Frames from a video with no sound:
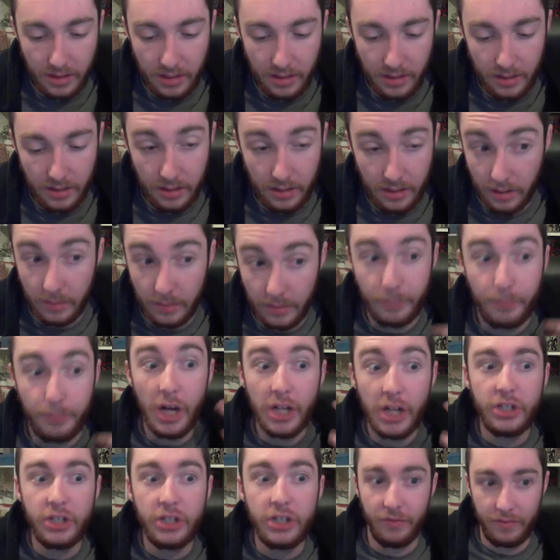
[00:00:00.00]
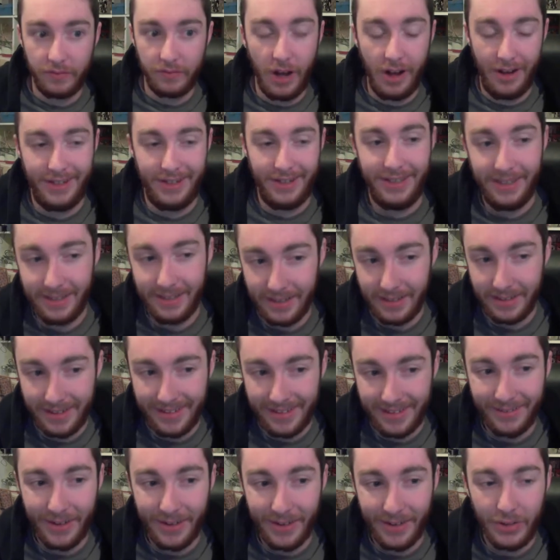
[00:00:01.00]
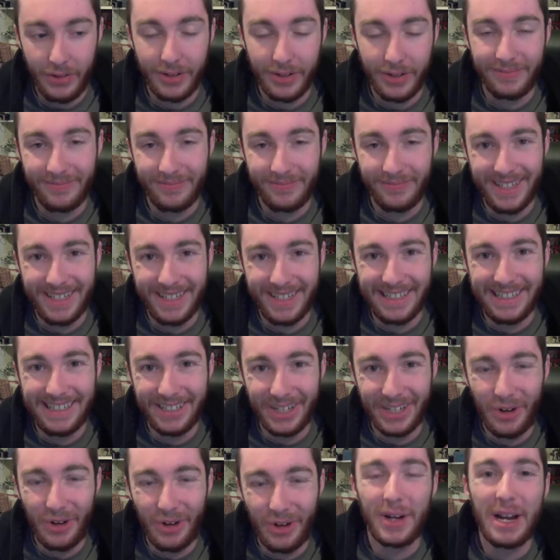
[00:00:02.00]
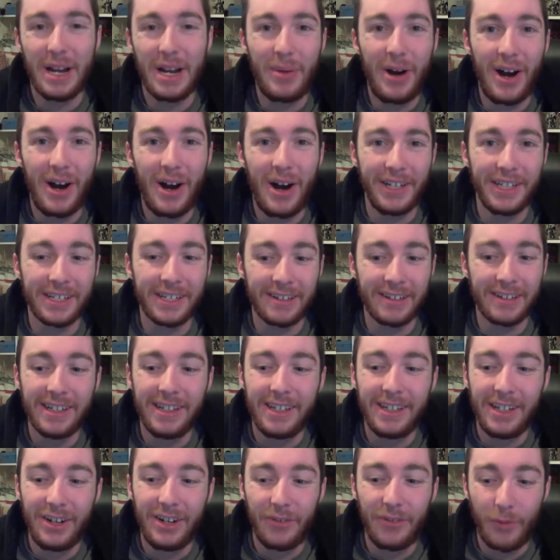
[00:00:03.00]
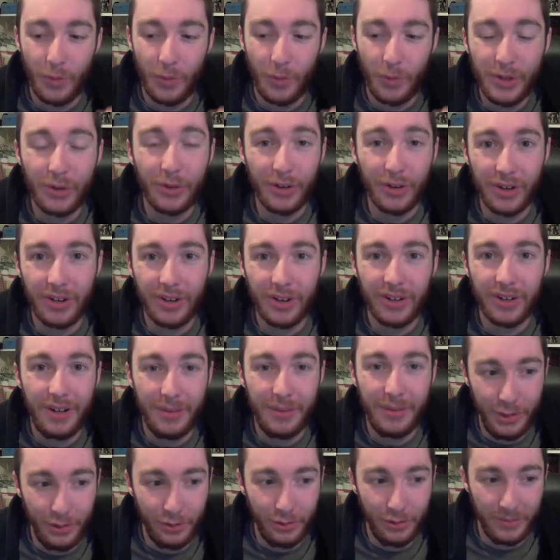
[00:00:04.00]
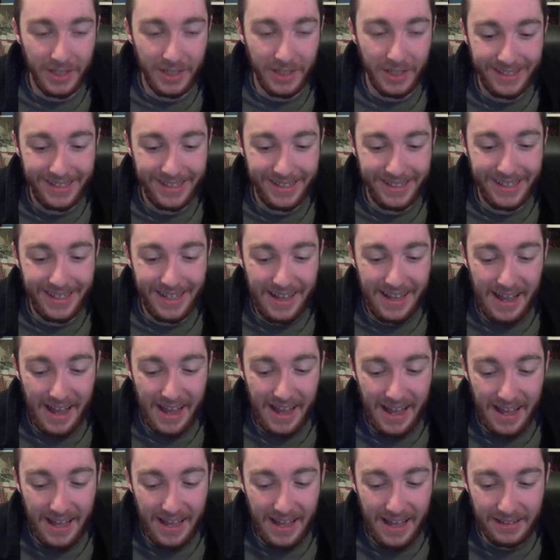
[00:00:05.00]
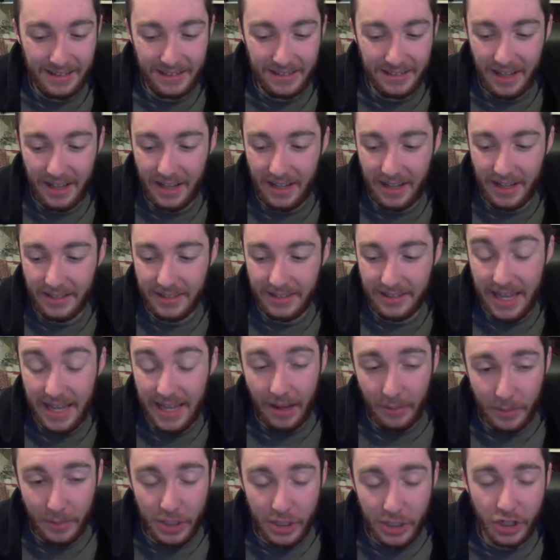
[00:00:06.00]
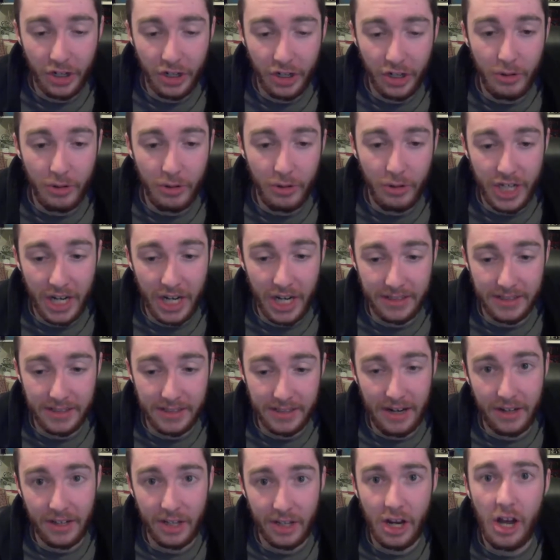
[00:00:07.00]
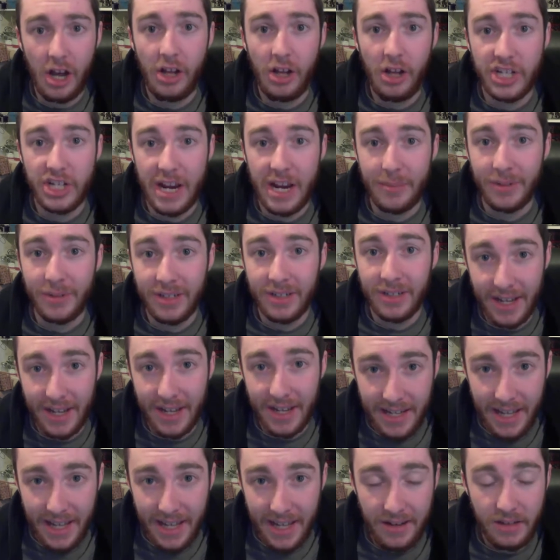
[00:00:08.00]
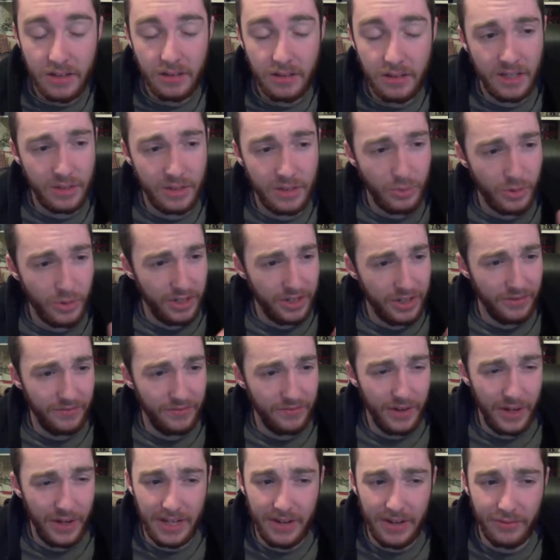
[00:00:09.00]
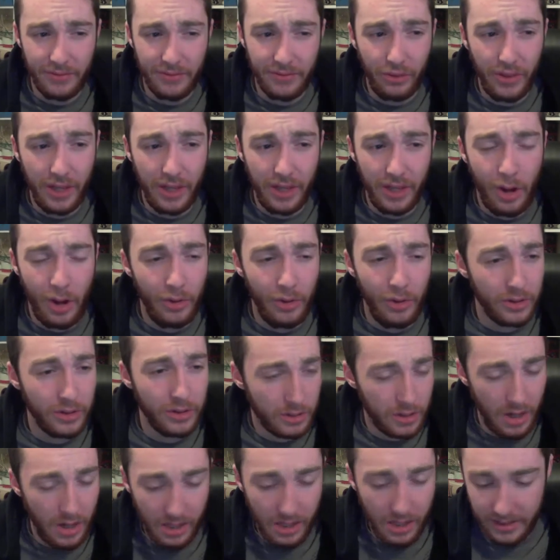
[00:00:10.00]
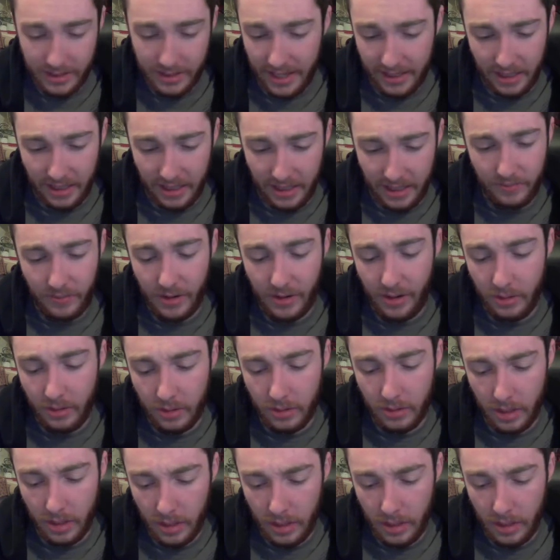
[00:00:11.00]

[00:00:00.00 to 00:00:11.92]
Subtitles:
a bunch of content, rather, going up on here for your amusement. And, yeah, be sure to go check us out at collegegamer.net. That's where you can find everything, all our contact info,